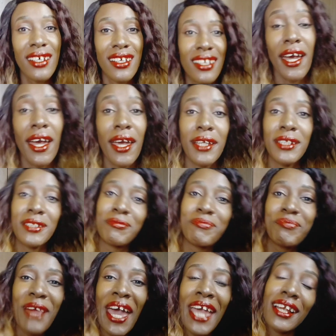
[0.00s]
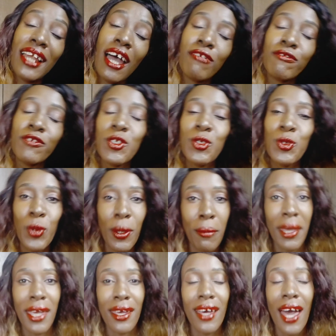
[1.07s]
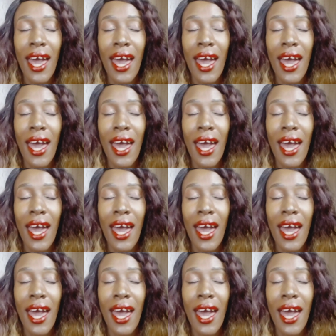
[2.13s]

Nine. I love swimming.